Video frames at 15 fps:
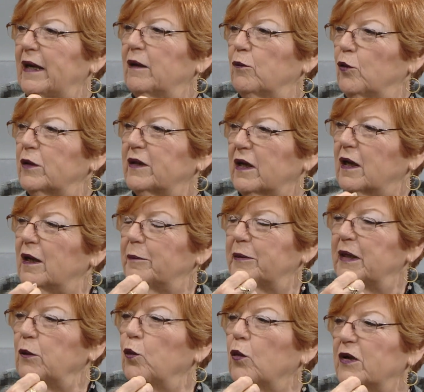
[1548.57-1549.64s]
and what the
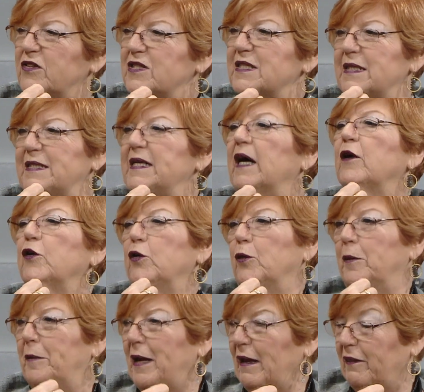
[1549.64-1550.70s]
company wants to tell you
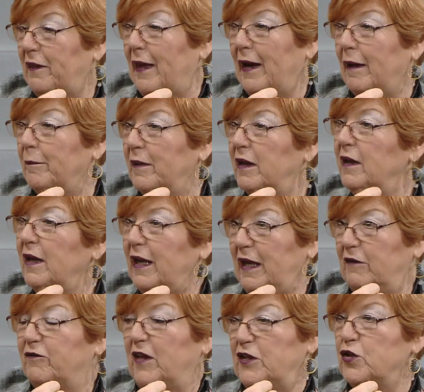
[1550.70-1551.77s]
about them
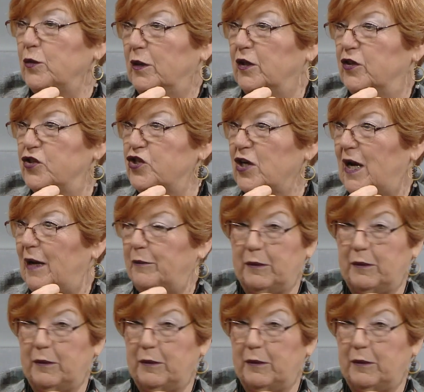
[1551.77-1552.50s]
if they do a good job.